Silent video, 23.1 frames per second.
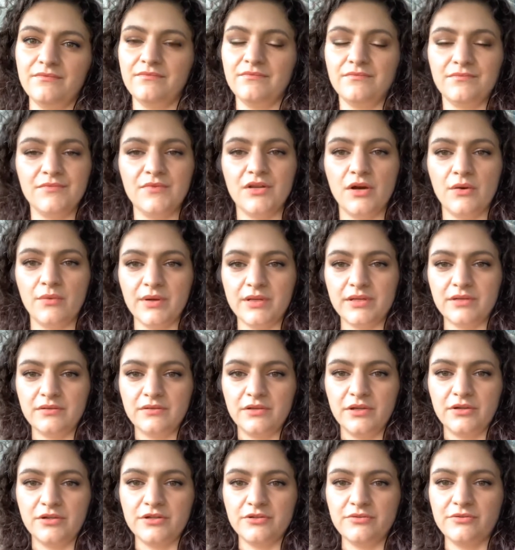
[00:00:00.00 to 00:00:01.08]
know what
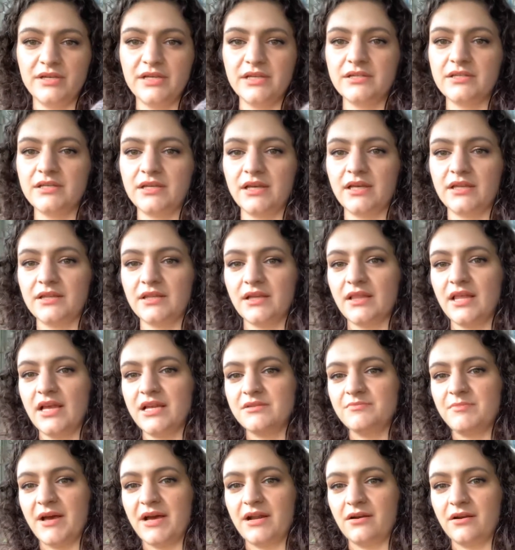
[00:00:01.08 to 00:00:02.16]
you're doing to get the lace
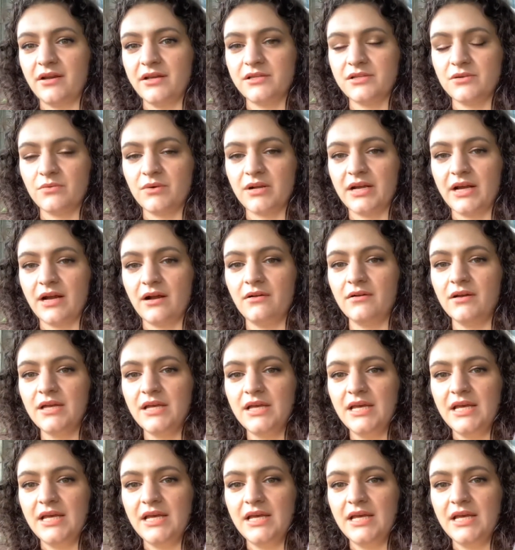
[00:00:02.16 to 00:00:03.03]
patterning to work out.